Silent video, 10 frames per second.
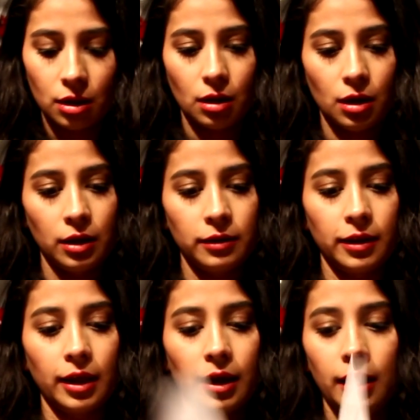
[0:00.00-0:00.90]
And
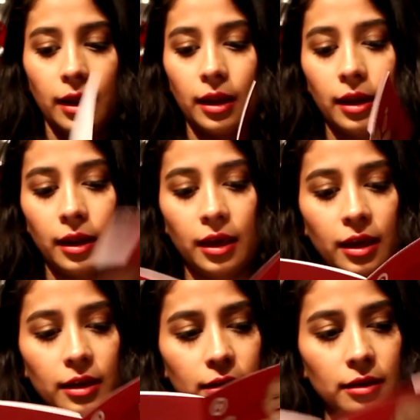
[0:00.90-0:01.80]

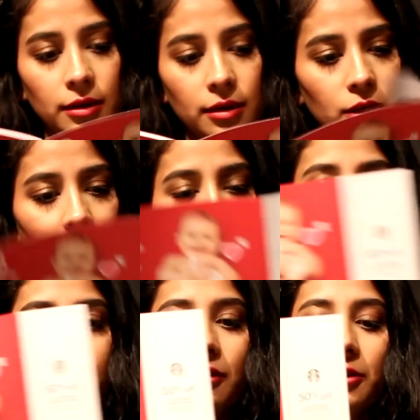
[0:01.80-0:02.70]
then you
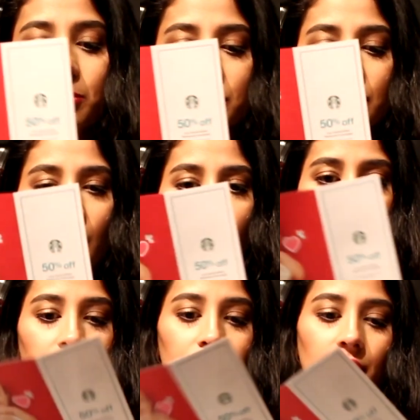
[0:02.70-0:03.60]
get 50%
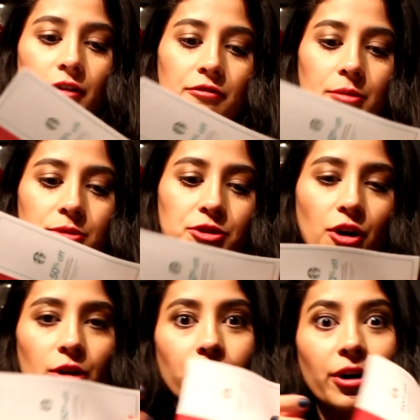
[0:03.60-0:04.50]
off from
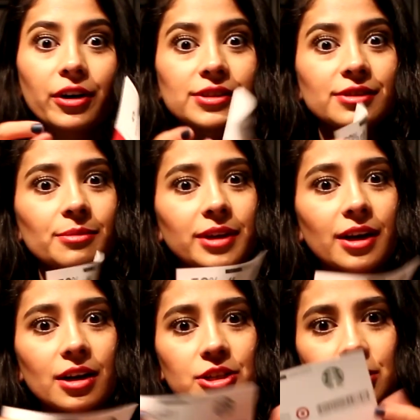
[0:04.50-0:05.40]
Starbucks. Oh my
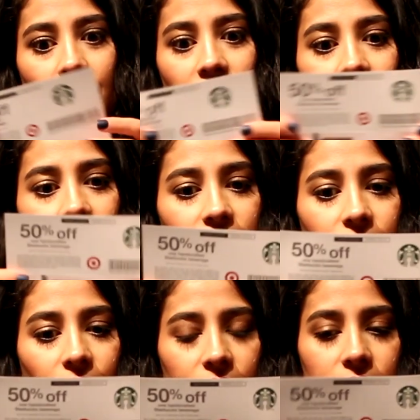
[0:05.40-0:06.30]
gosh, I
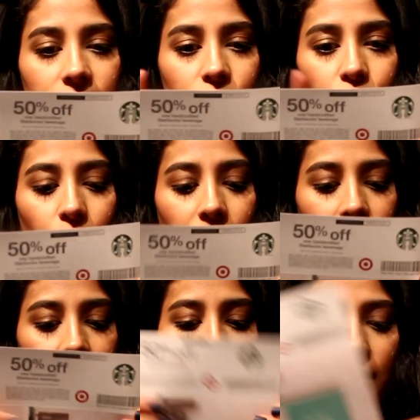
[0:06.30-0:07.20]
need this.
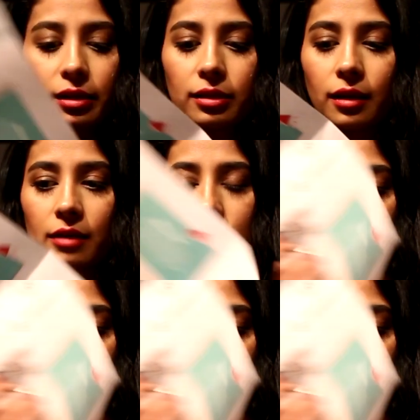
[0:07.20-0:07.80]
Starbucks, I love